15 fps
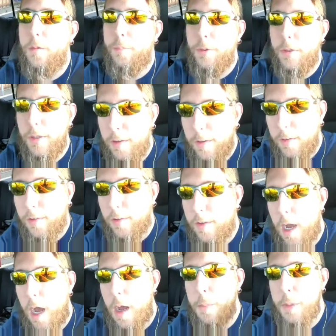Please
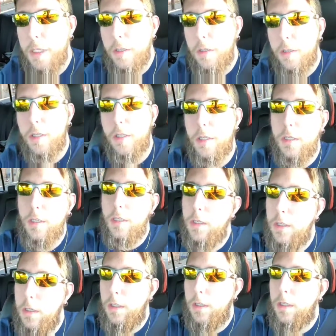comment,
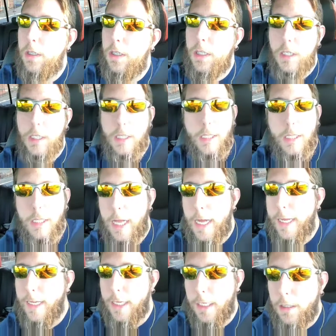click
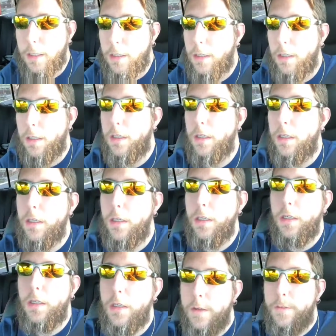like,
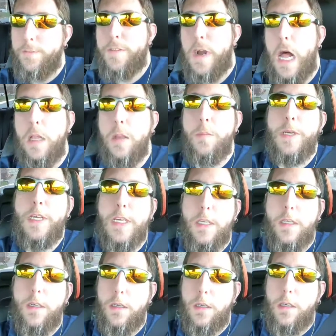follow
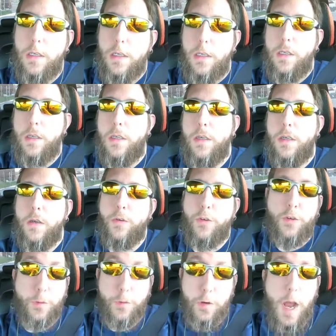me, or
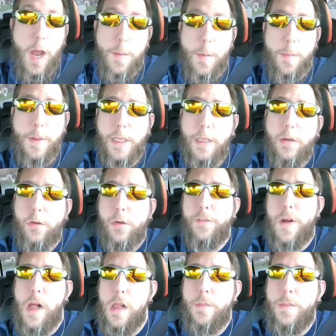subscribe, or
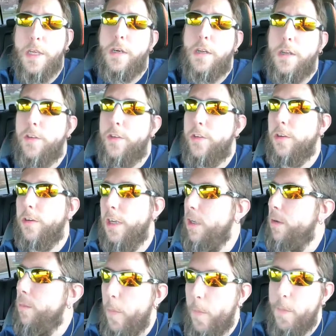follow me on
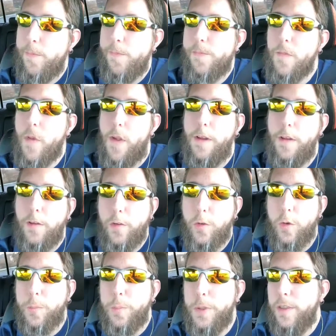Instagram at
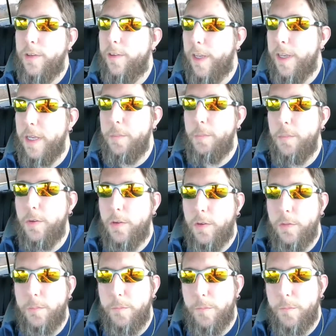Stork Plays Games.